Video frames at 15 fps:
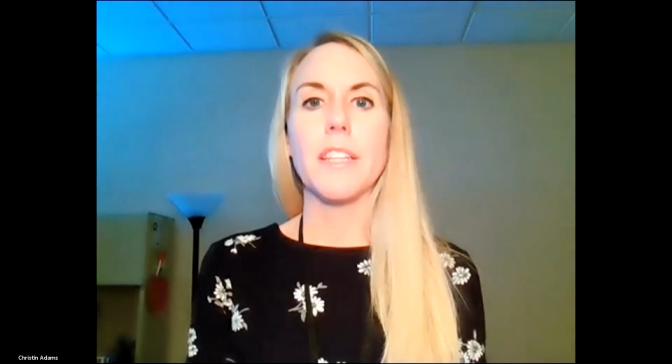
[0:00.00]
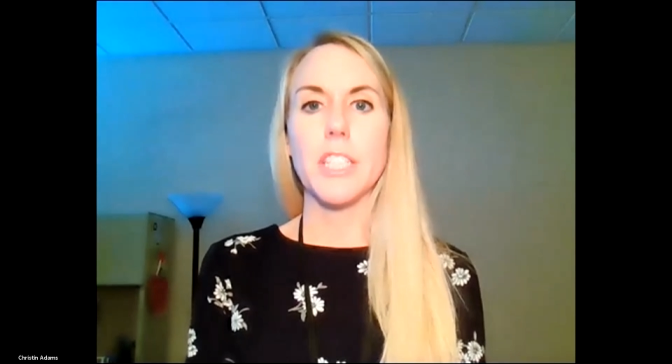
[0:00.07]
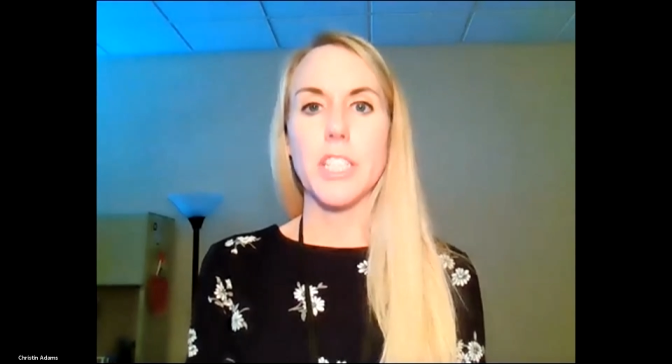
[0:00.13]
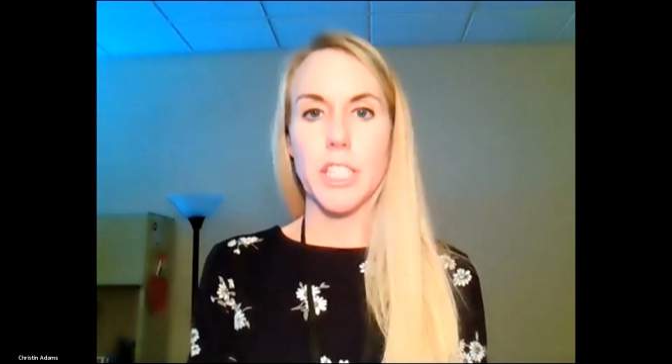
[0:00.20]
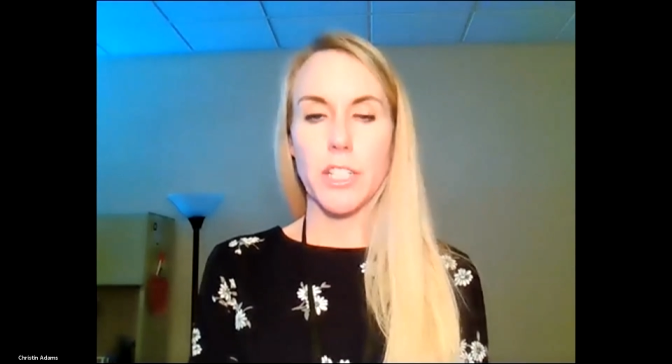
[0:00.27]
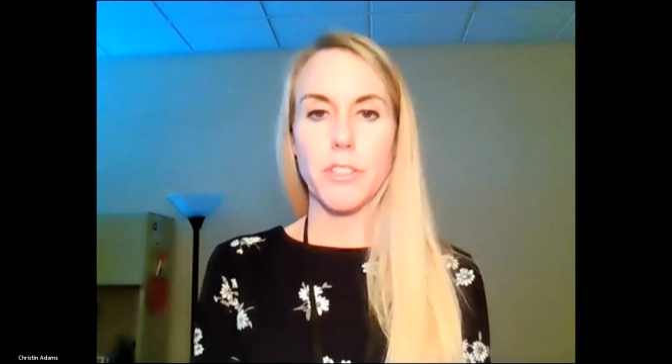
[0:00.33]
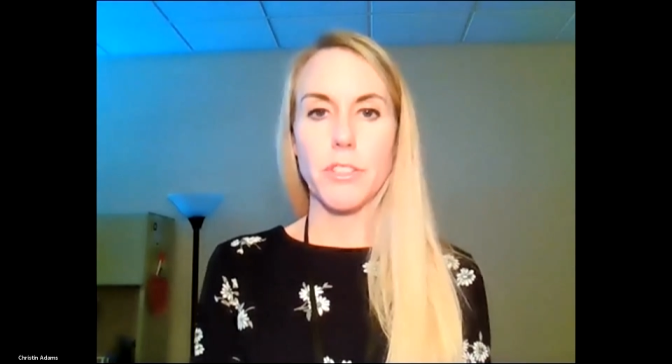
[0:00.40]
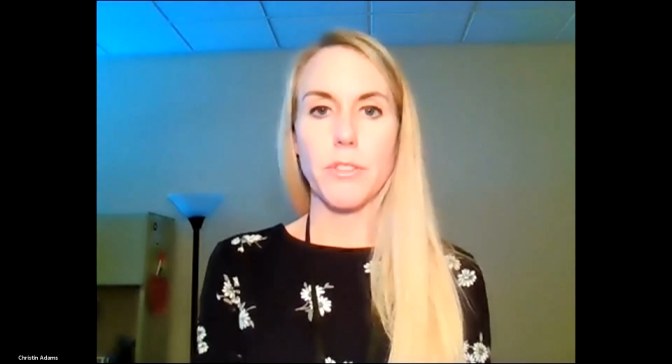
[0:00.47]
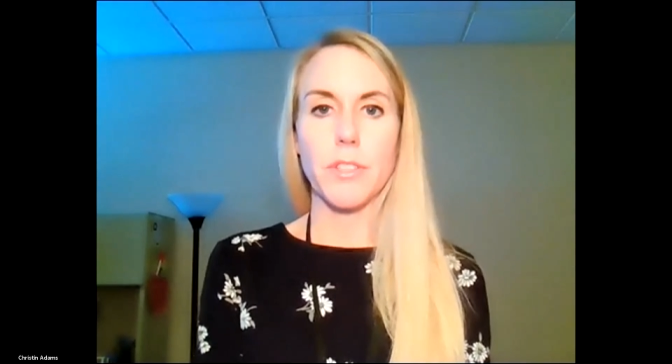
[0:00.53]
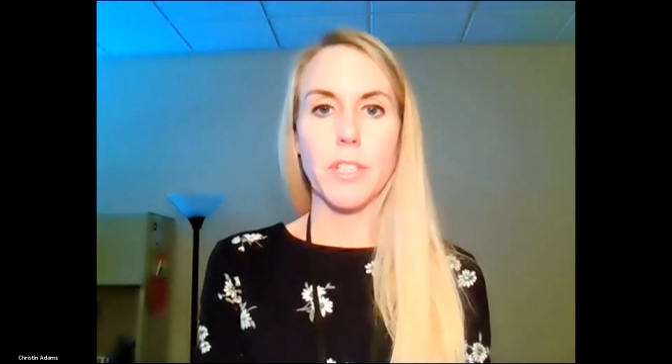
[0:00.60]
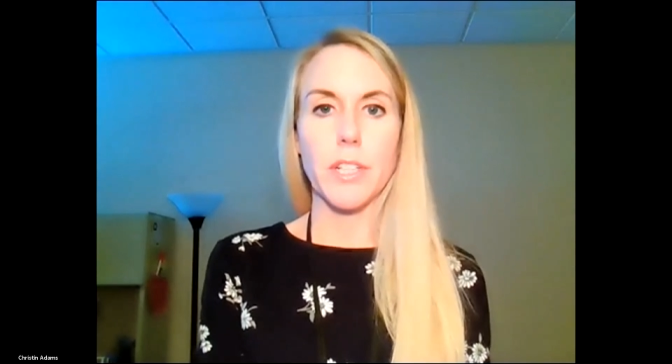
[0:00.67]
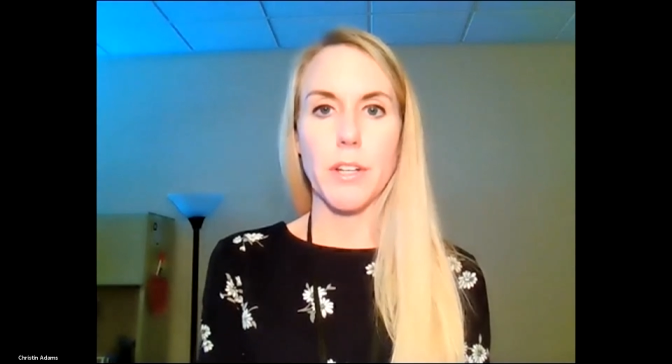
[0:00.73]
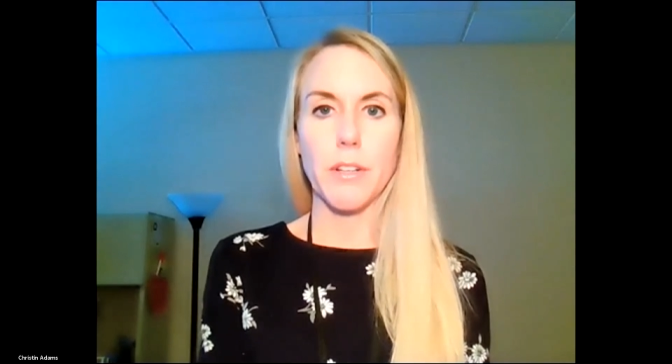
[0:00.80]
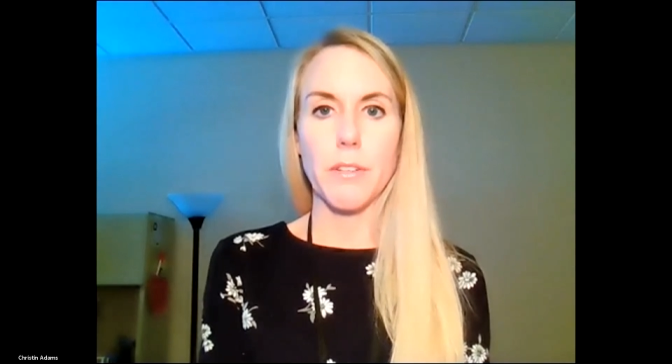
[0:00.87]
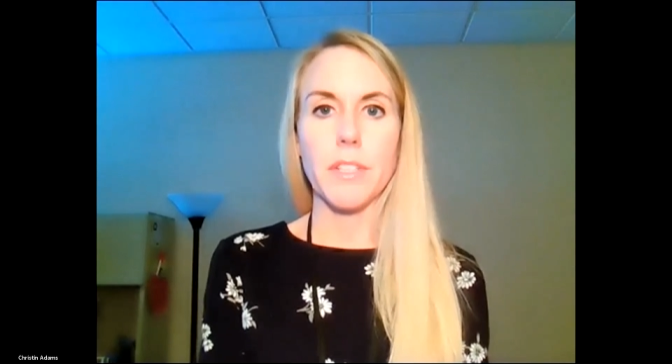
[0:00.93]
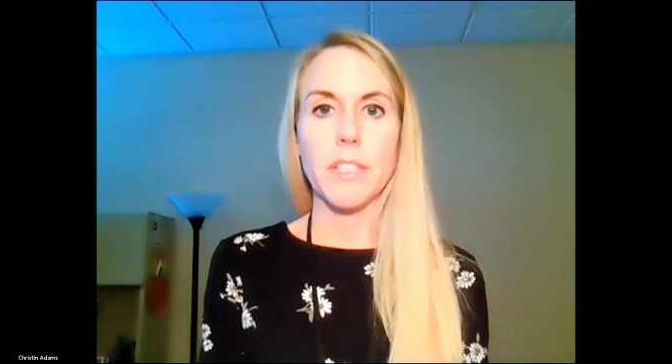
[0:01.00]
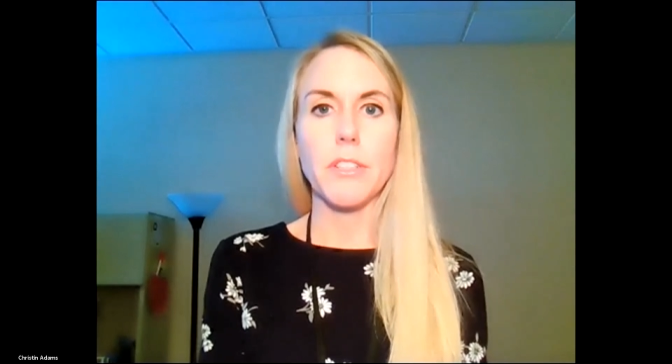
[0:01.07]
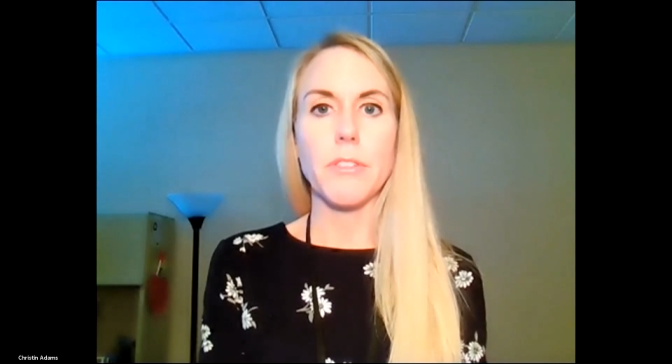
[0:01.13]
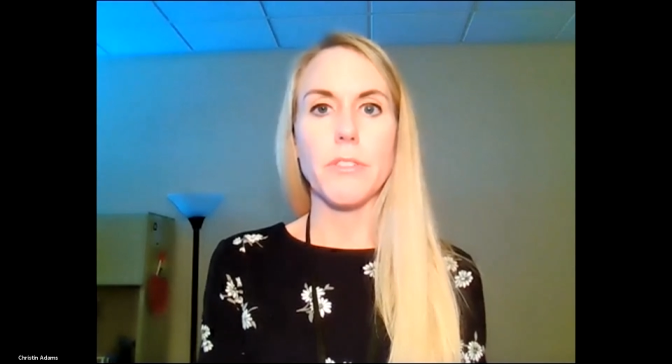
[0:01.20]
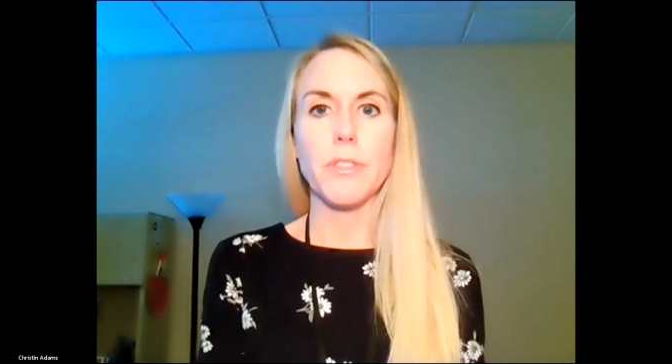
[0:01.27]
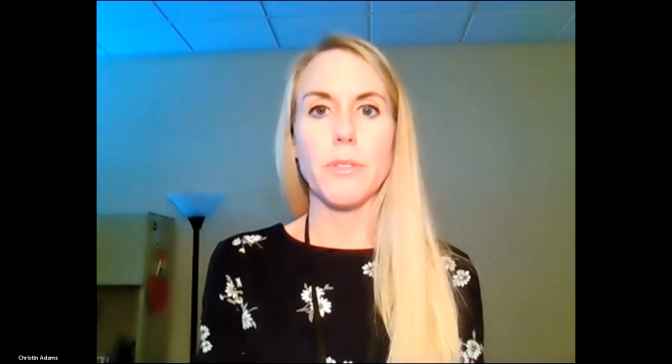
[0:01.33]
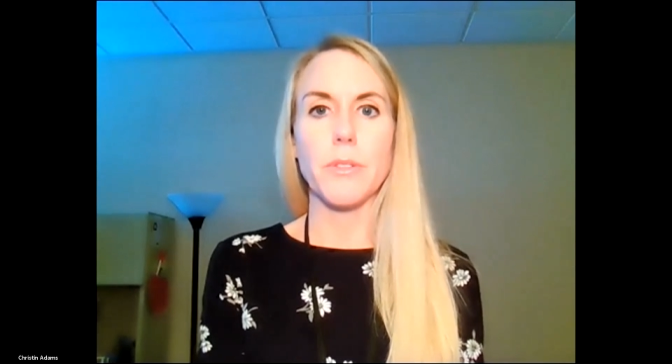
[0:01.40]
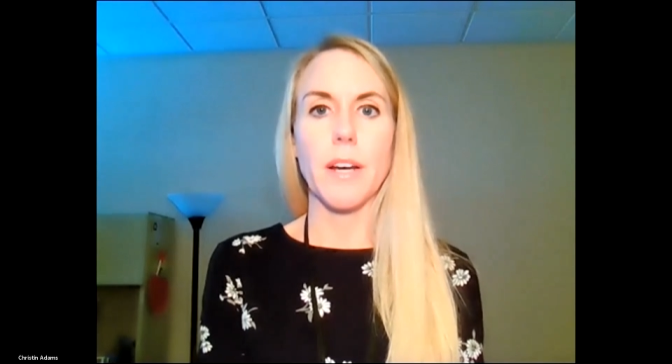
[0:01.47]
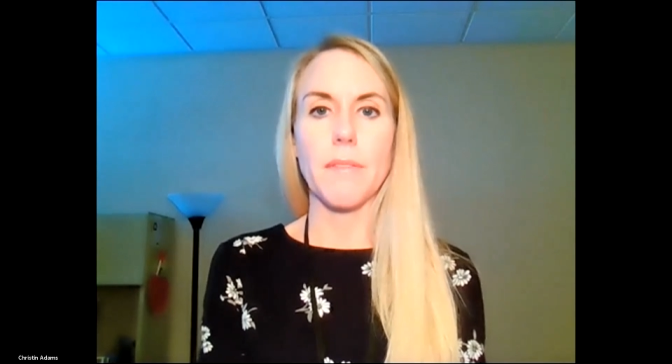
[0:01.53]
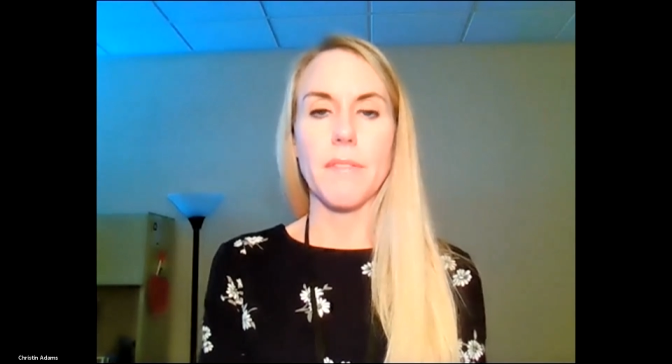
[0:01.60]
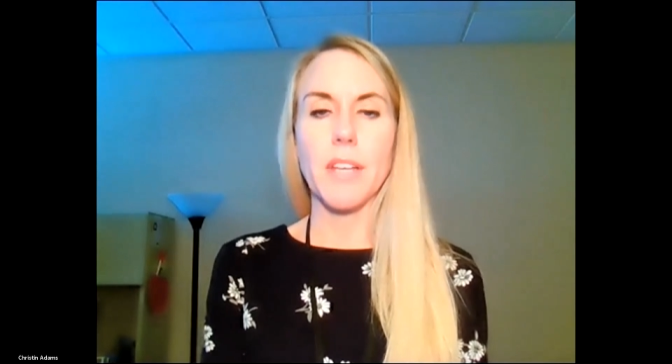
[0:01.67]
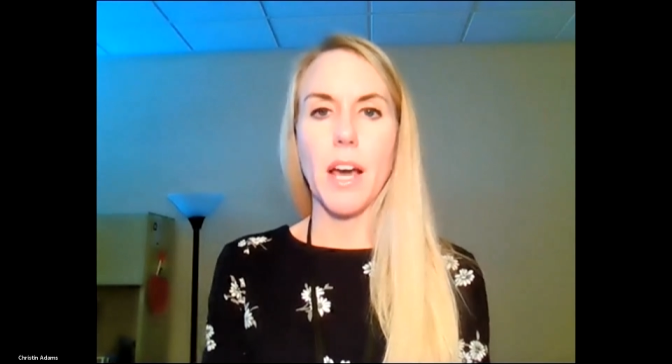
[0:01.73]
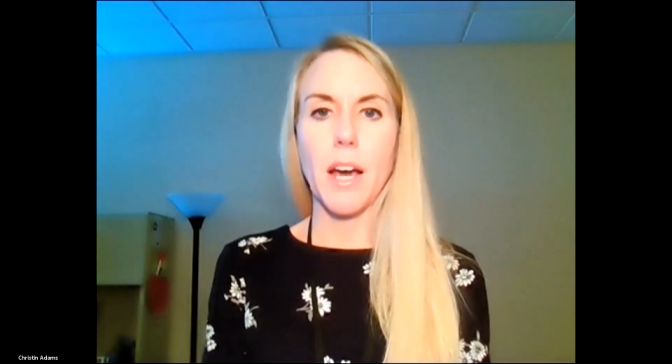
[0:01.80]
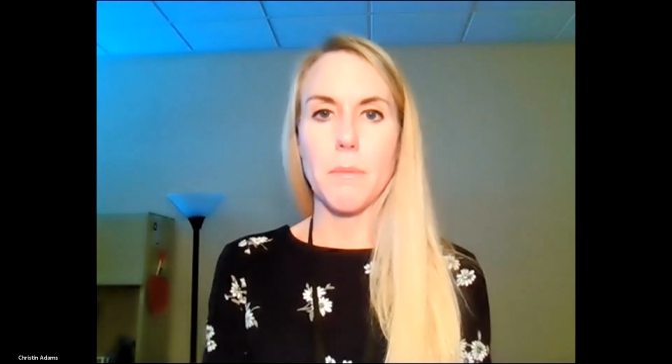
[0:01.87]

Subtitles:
this year, due to COVID, you do have the